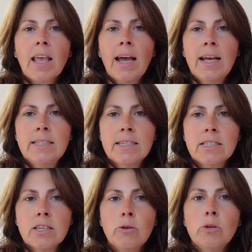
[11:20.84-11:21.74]
And
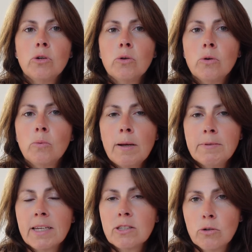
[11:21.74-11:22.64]
so your
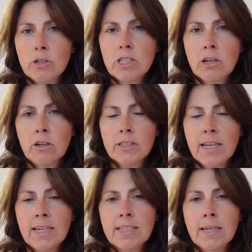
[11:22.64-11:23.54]
website's Cornerstone
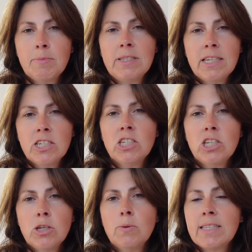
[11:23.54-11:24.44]
content is going to position
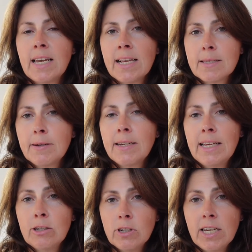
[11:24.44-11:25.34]
you as an expert
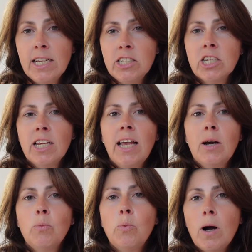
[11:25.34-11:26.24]
in your niche,
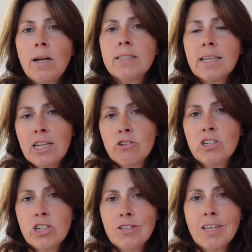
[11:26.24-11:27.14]
whilst
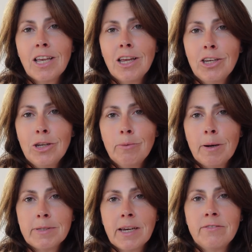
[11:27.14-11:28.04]
introducing new
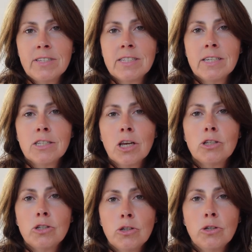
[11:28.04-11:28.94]
website visitors
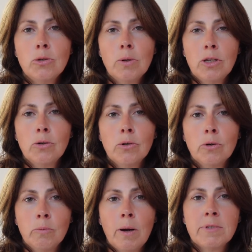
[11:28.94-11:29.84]
to
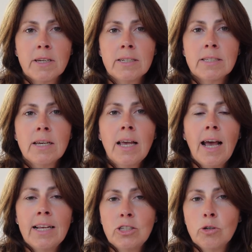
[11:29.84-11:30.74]
your website
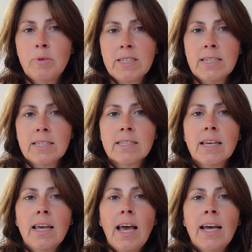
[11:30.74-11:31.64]
and to your business.
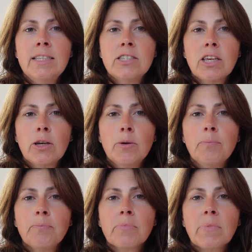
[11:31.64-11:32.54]
And so